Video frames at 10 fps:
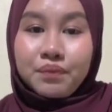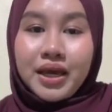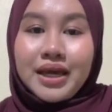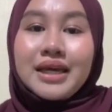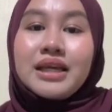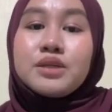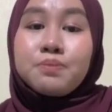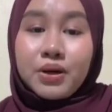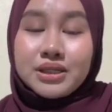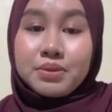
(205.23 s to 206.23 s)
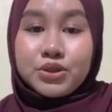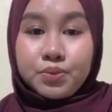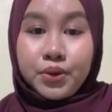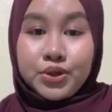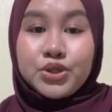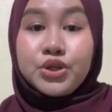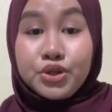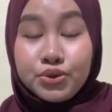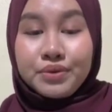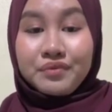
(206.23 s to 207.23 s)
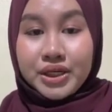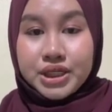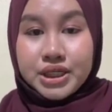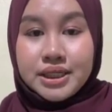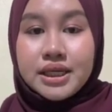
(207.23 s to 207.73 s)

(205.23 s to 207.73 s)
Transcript: It is possible to produce new inventions